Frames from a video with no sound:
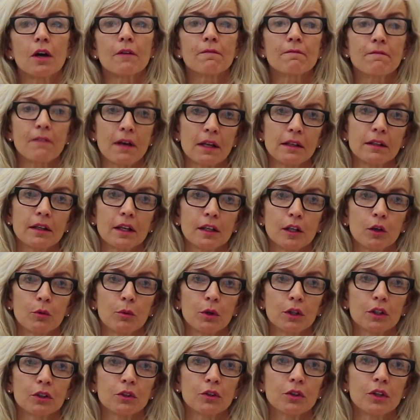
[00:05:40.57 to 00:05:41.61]
offend
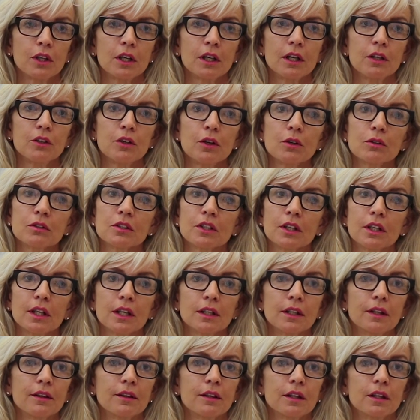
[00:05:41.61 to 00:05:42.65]
anyone or that I don't say
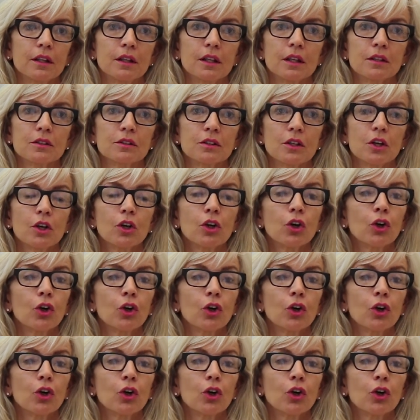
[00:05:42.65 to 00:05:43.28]
anything that's